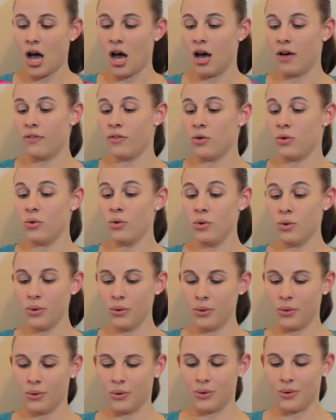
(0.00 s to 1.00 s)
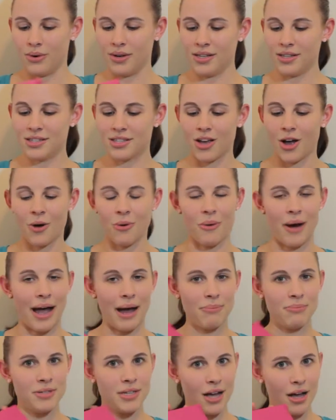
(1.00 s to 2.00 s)
of, ooh, it's all
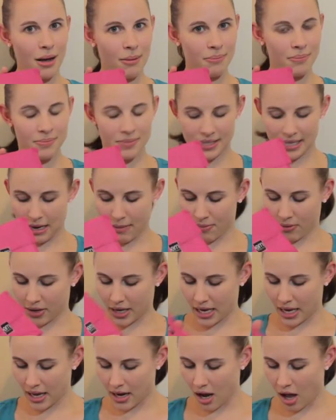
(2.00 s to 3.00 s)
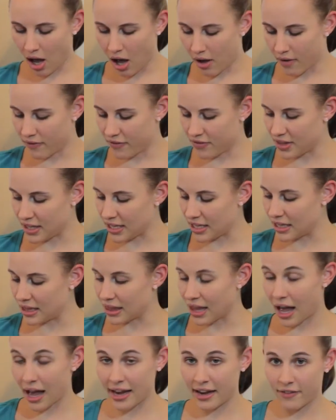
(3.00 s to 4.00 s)
wrapped up, sample kit of the
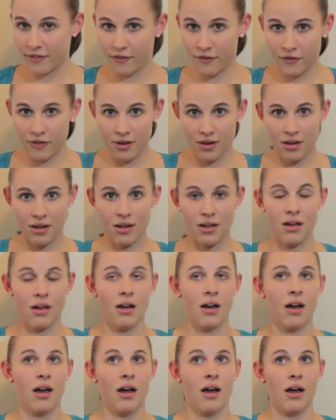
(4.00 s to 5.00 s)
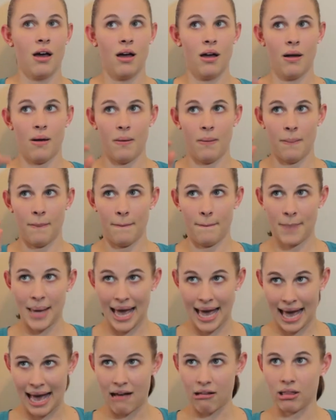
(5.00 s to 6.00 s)
Life
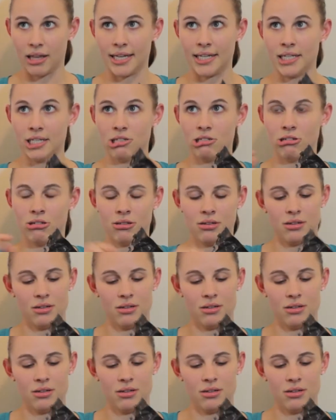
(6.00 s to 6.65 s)
palette.